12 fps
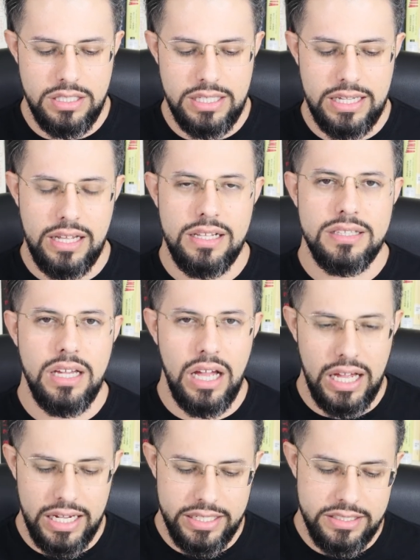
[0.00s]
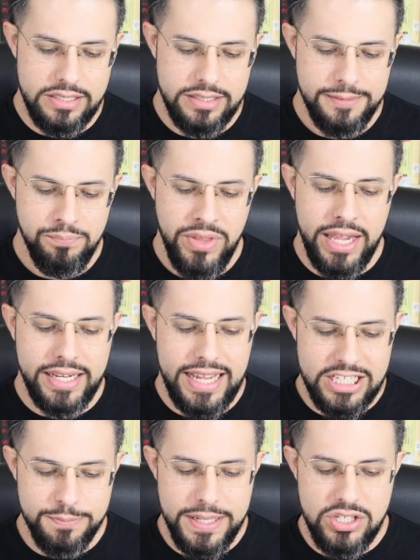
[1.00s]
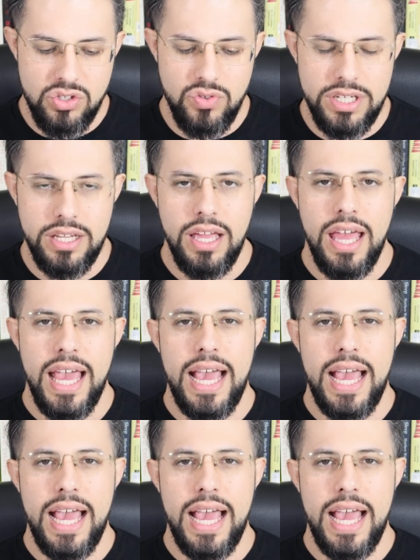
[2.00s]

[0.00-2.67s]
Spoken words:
aldehyde and caspase 3,